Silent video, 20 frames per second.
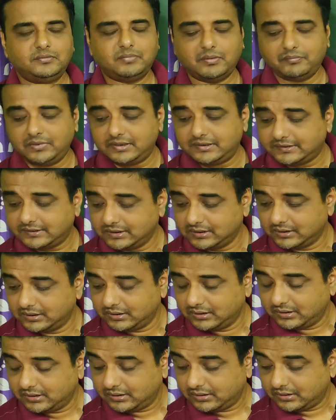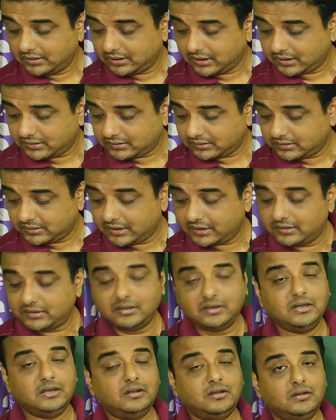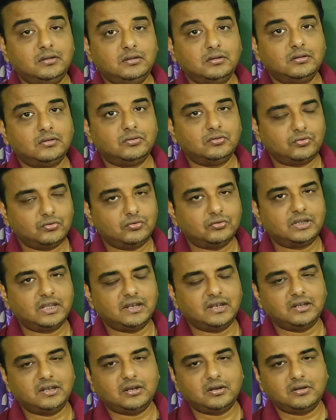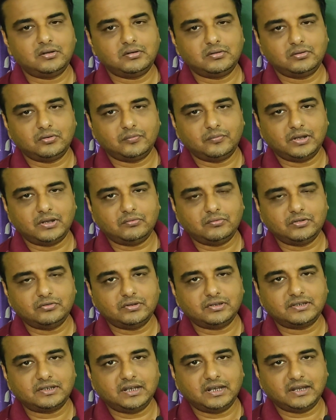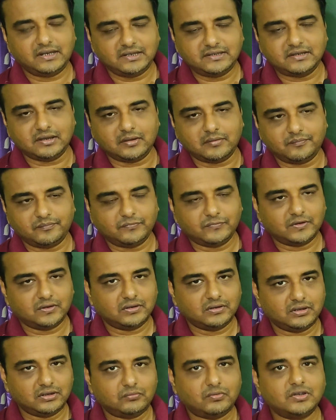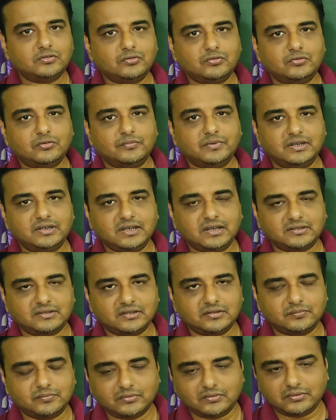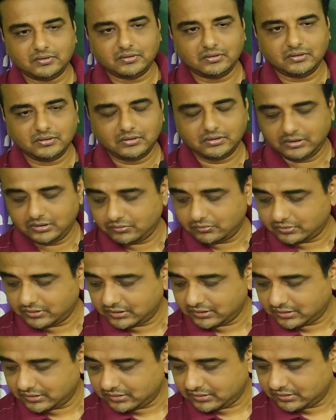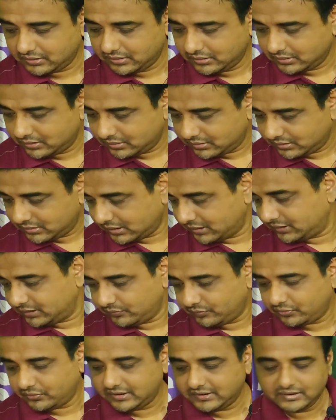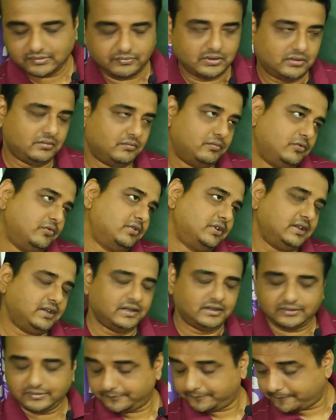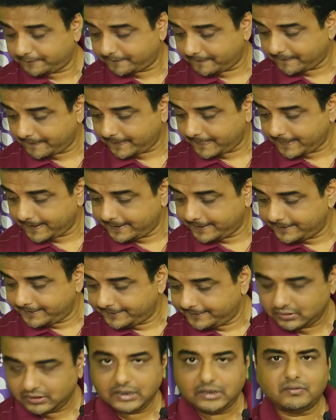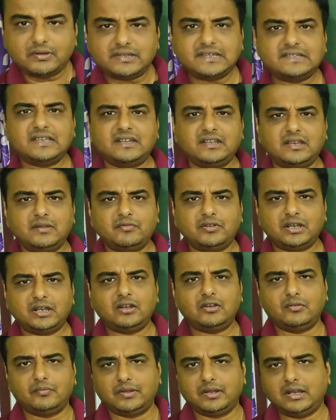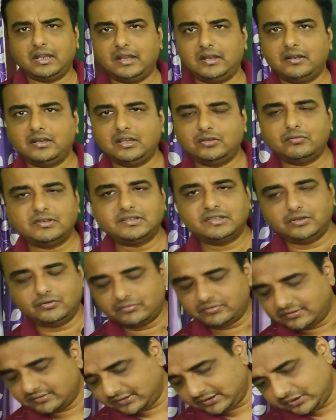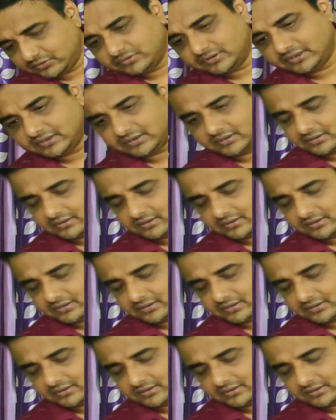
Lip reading: published, and then he wrote another novel which was Clarissa. It was also very successful. He wrote it in 1947-48. It was a sentimental novel, and it was huge hit